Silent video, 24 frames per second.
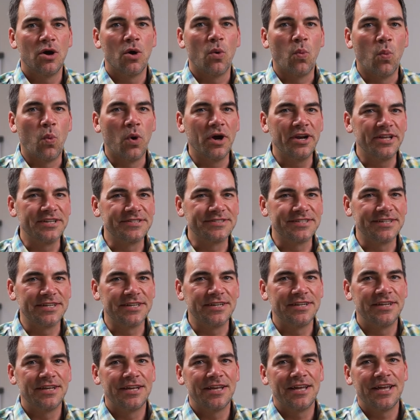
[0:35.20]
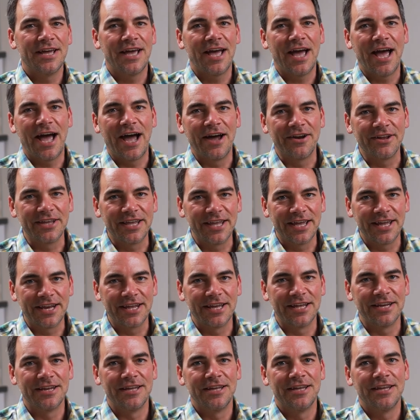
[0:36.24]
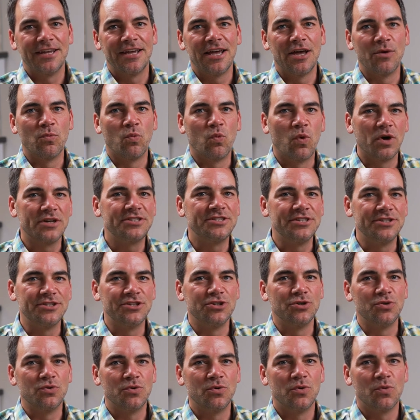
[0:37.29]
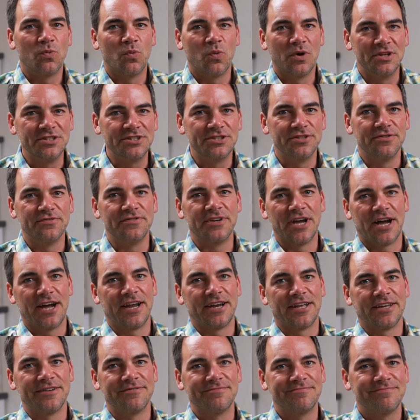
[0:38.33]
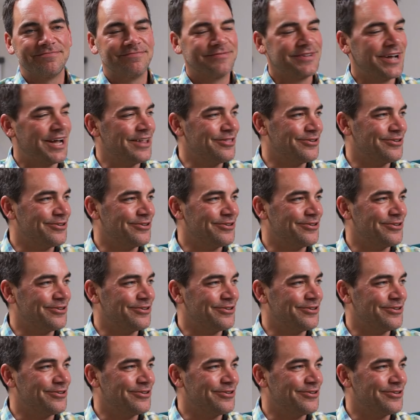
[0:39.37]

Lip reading: What is it, how to get it, and what to do once you've got it. Hi,